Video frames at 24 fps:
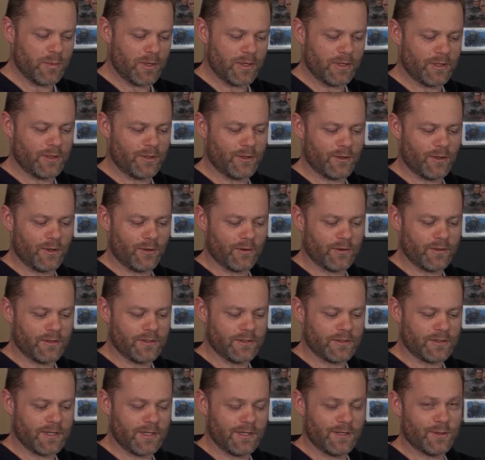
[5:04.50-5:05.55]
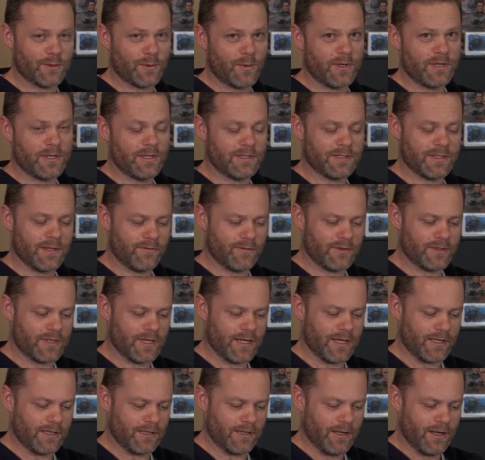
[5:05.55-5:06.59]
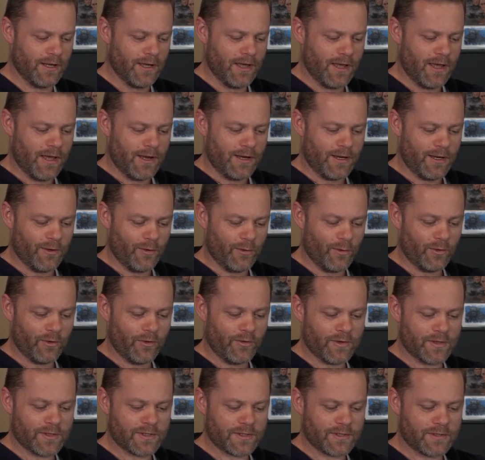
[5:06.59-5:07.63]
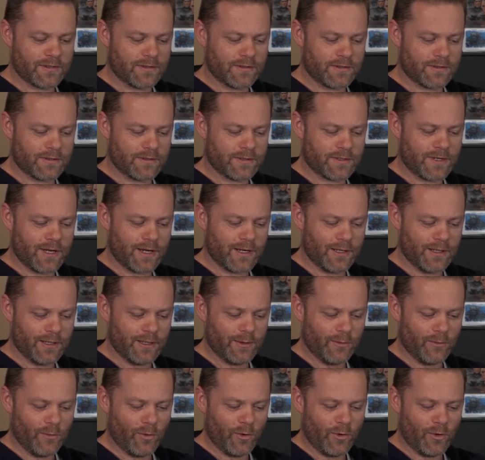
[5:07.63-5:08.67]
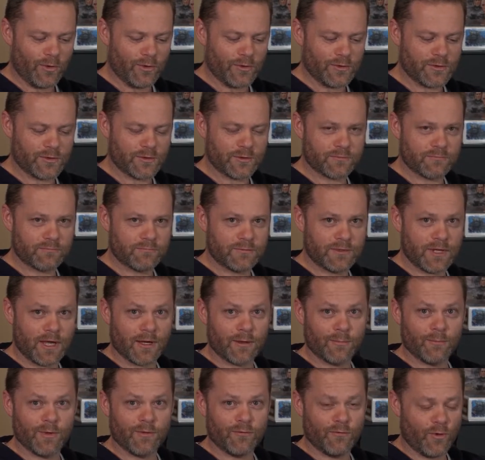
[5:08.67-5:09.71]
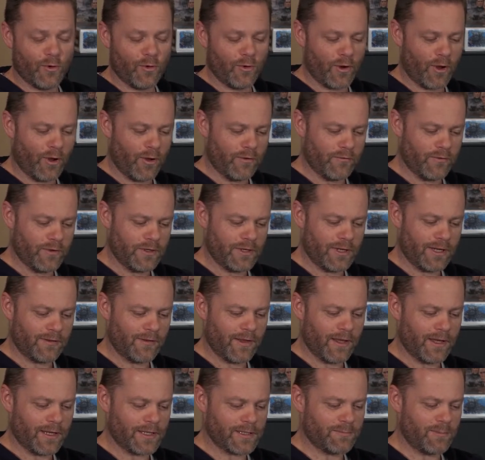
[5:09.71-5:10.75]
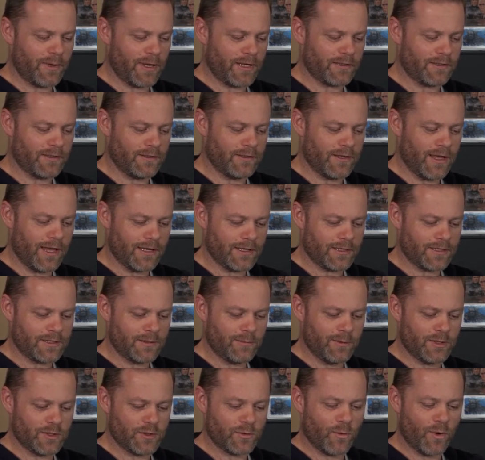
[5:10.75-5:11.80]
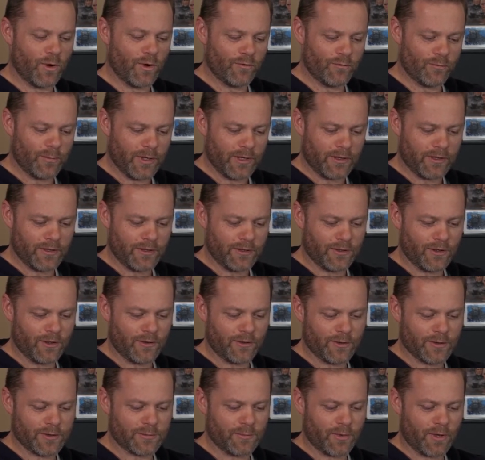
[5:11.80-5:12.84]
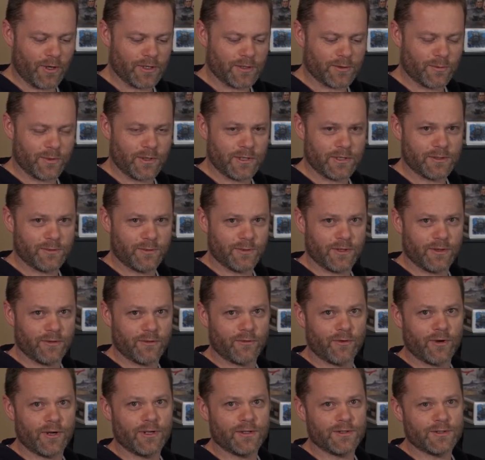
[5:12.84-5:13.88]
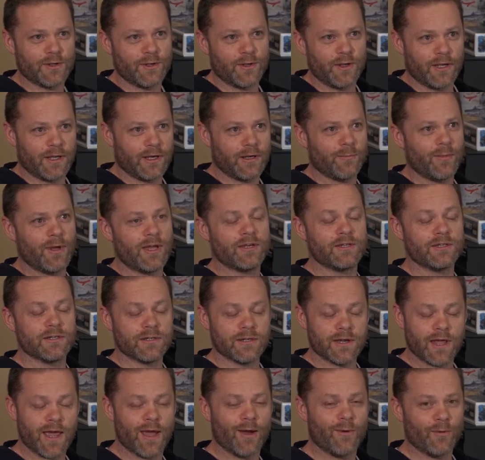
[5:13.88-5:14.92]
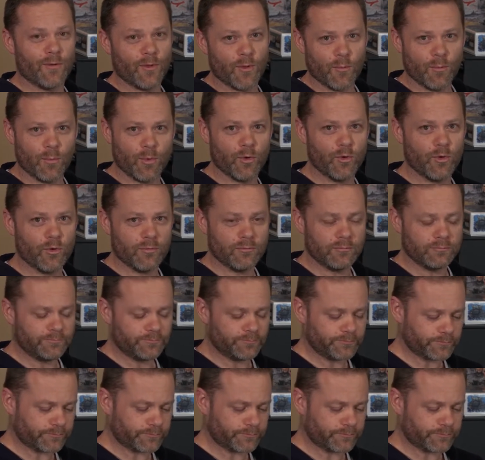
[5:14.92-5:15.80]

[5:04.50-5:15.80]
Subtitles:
billion in 2017. Now, all of this study was done before COVID, and they expected that to be $12 billion by 2023. So you can imagine now with the boom